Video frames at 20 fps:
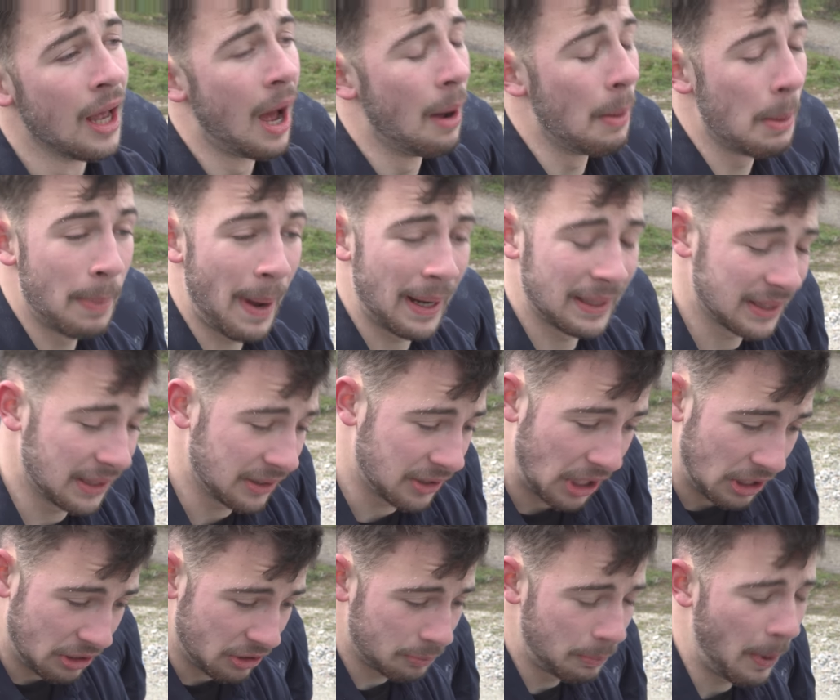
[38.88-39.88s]
We
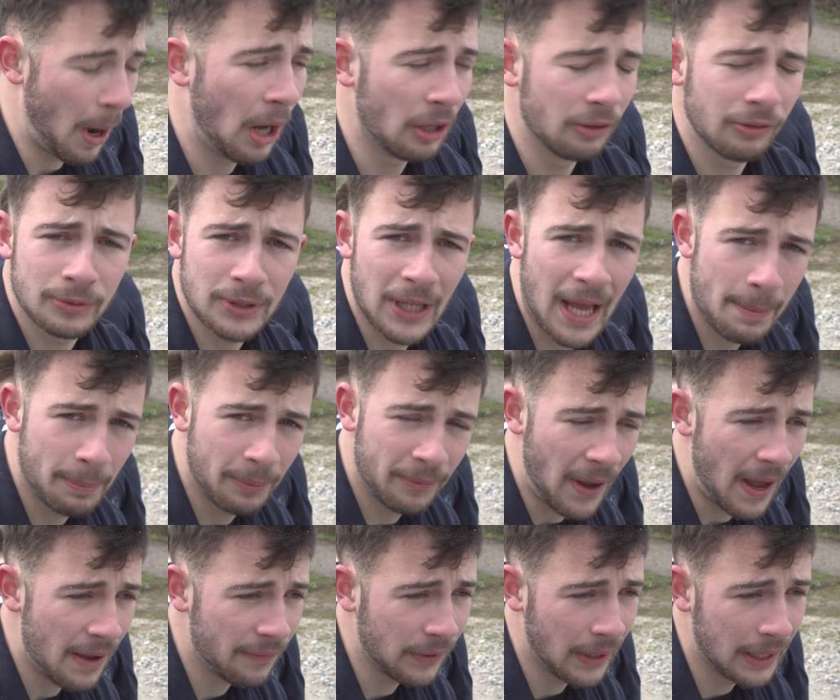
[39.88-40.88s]
basically just put 100%
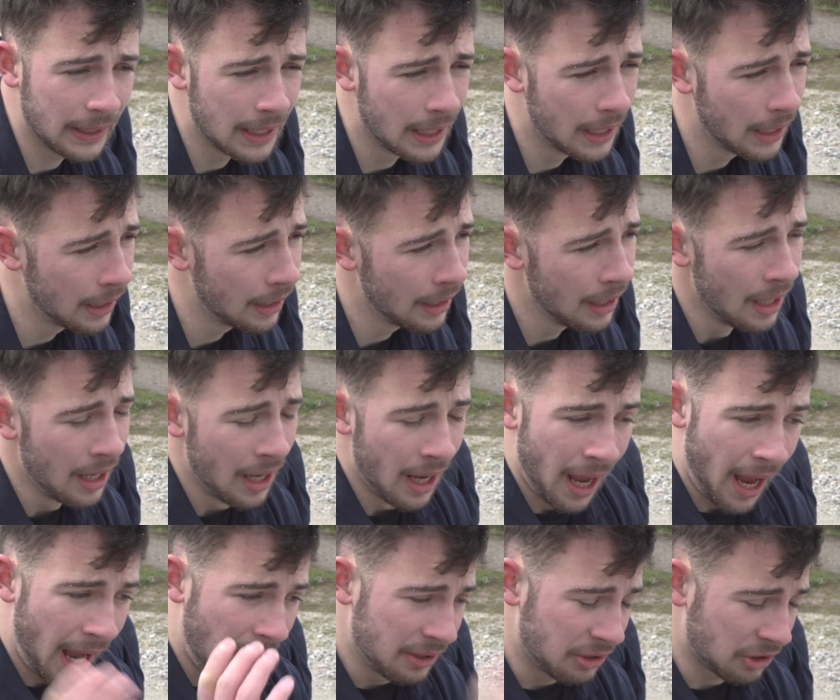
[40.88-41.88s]
effort in
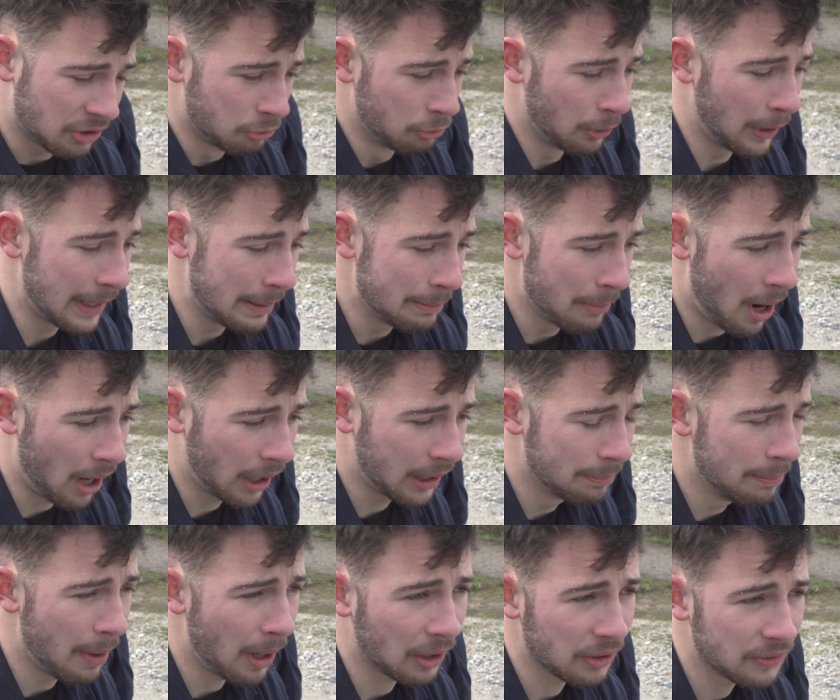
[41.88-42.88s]
and just really muck,
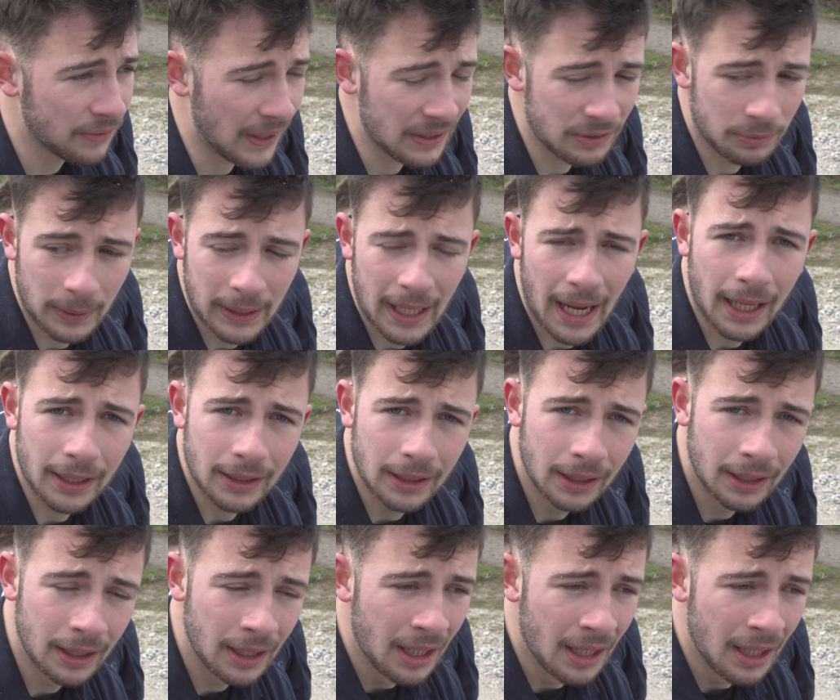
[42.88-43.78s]
muck as fast as we can.